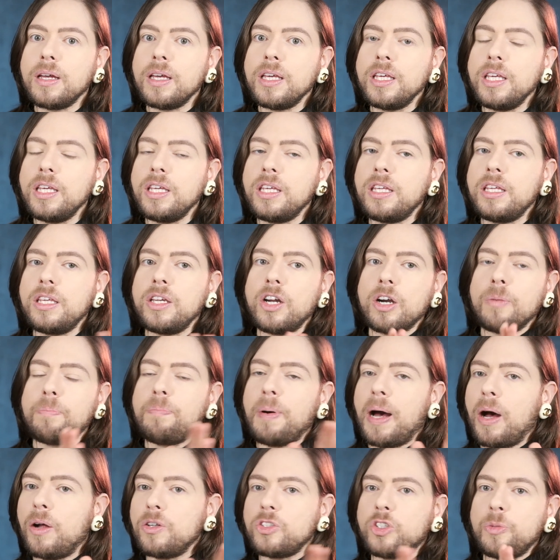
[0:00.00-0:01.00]
you're
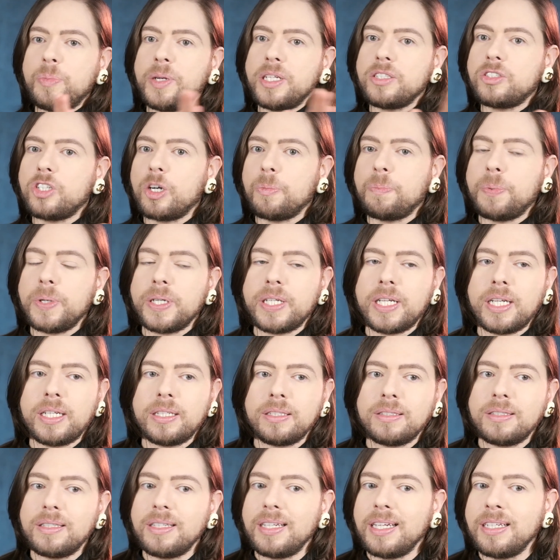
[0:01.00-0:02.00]
bound to be
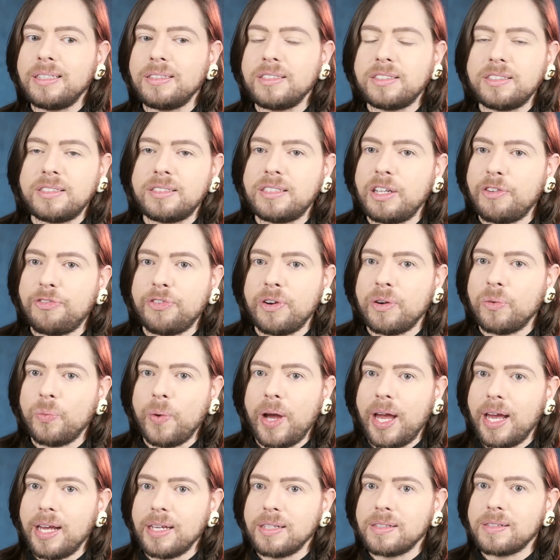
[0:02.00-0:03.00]
interpreted in different
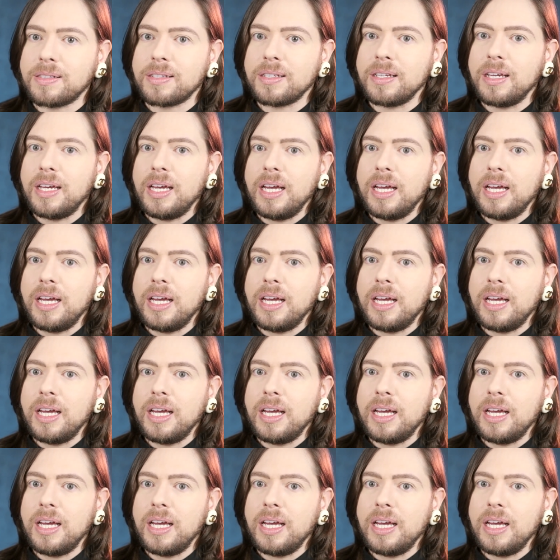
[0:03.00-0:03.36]
ways.